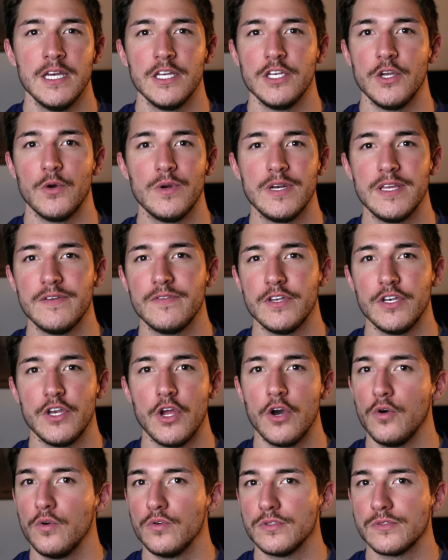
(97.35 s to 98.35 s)
no one even
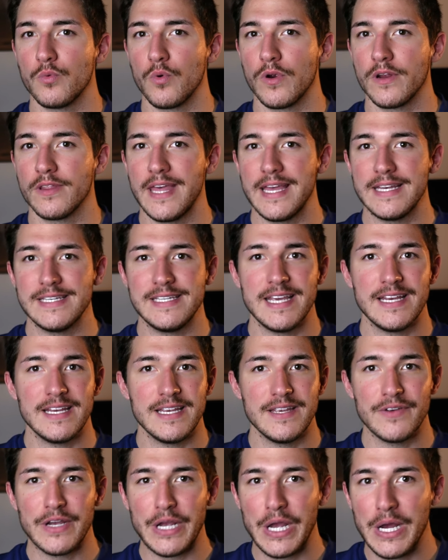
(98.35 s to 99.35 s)
knows where that data
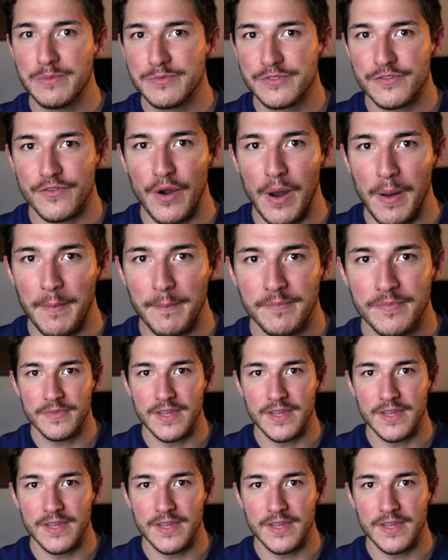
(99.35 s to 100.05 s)
even comes from.